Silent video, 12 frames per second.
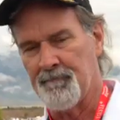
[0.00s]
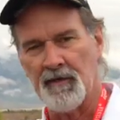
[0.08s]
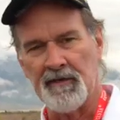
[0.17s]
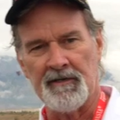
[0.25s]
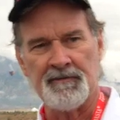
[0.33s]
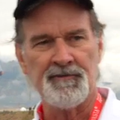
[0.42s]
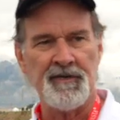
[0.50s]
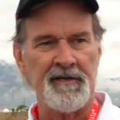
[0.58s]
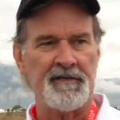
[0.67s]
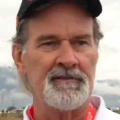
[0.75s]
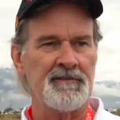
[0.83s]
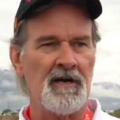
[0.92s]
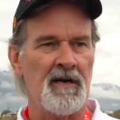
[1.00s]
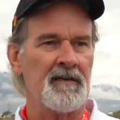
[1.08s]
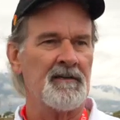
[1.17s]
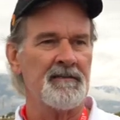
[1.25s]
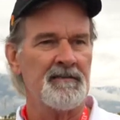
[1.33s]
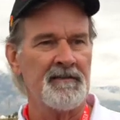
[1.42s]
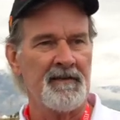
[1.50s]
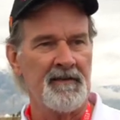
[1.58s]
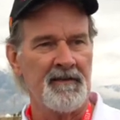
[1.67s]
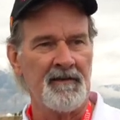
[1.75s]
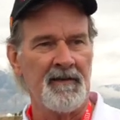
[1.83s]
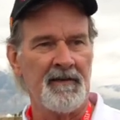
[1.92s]
put a chicken, duck,
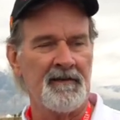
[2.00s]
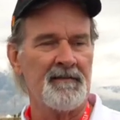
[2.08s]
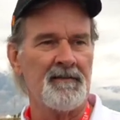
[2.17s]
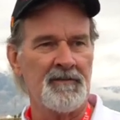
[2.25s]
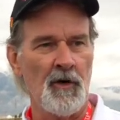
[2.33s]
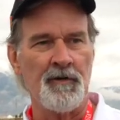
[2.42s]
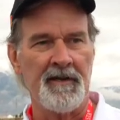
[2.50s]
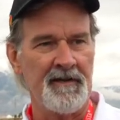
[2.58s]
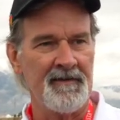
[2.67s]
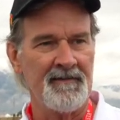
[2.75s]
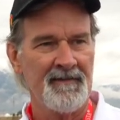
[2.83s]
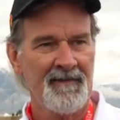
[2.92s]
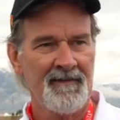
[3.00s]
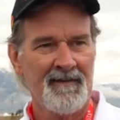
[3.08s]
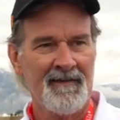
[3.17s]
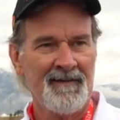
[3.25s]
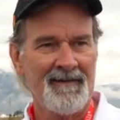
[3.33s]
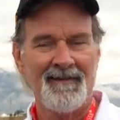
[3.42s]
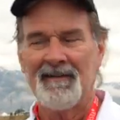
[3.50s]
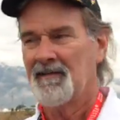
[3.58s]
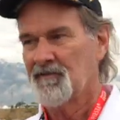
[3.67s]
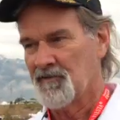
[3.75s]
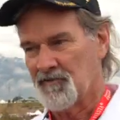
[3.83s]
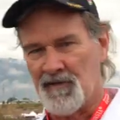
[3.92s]
and a uh, goat in it
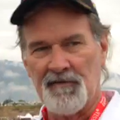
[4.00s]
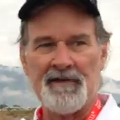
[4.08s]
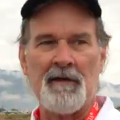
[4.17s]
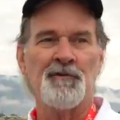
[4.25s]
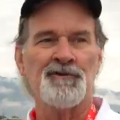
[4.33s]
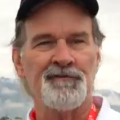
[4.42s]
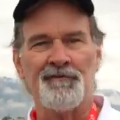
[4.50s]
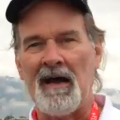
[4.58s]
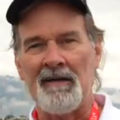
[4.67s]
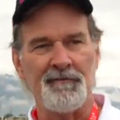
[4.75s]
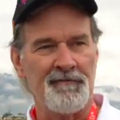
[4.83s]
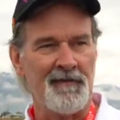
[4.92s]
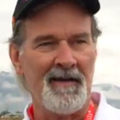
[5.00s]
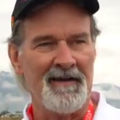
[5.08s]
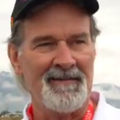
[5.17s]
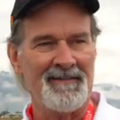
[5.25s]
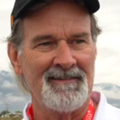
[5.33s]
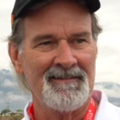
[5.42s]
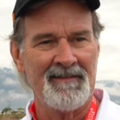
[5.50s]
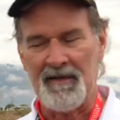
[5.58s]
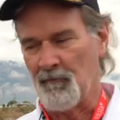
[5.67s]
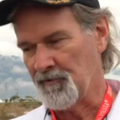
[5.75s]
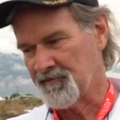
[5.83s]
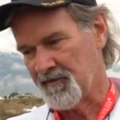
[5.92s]
to see if they would survive the flight.
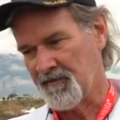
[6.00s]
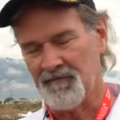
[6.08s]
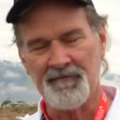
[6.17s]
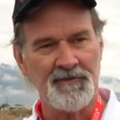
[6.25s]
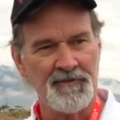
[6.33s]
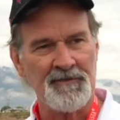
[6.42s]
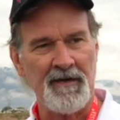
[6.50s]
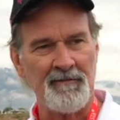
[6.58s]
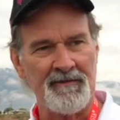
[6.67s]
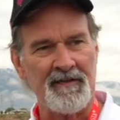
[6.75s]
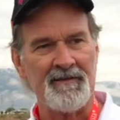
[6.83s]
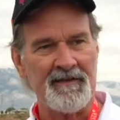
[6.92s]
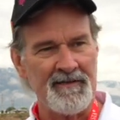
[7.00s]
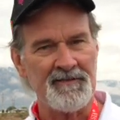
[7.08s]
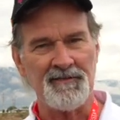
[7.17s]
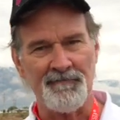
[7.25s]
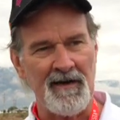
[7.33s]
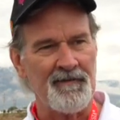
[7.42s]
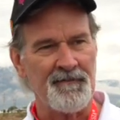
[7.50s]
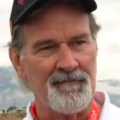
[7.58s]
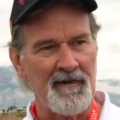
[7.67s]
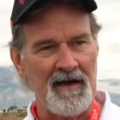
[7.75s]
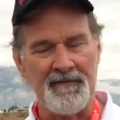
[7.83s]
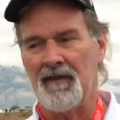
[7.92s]
And once they discovered that they did survive the
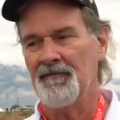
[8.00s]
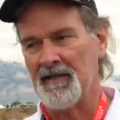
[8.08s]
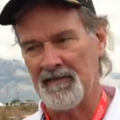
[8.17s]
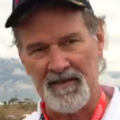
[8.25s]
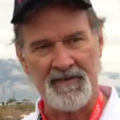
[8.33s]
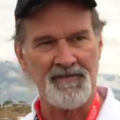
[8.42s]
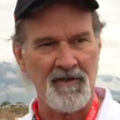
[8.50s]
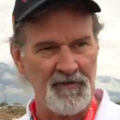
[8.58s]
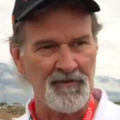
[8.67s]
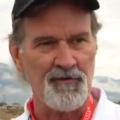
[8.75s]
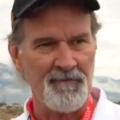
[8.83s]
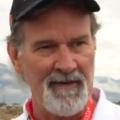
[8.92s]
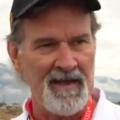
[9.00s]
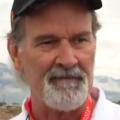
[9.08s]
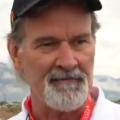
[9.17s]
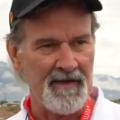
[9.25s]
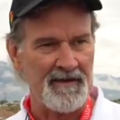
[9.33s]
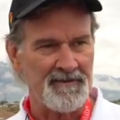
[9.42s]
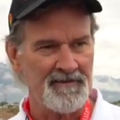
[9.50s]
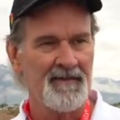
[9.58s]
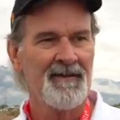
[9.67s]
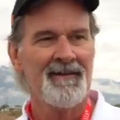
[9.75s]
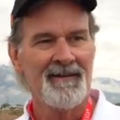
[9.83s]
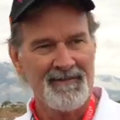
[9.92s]
flight, then they started doing man flights
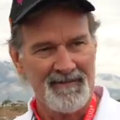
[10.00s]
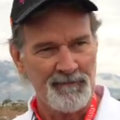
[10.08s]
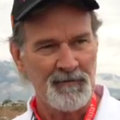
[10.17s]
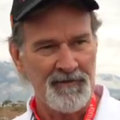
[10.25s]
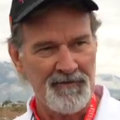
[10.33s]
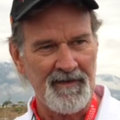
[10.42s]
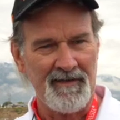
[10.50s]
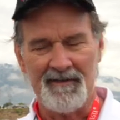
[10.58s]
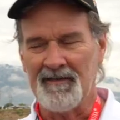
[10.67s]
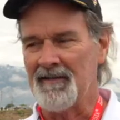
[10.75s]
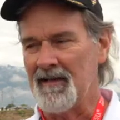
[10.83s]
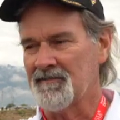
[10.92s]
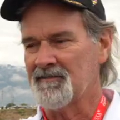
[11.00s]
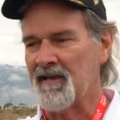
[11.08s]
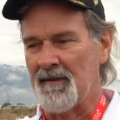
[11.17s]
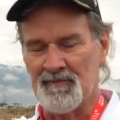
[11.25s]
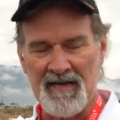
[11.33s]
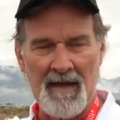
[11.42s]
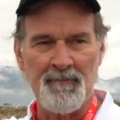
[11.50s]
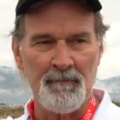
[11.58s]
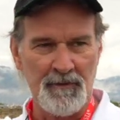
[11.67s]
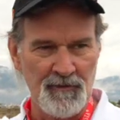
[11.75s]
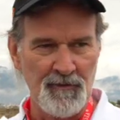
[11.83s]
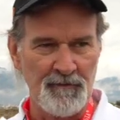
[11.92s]
with uh, in that same type of
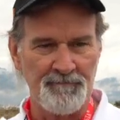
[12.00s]
balloon.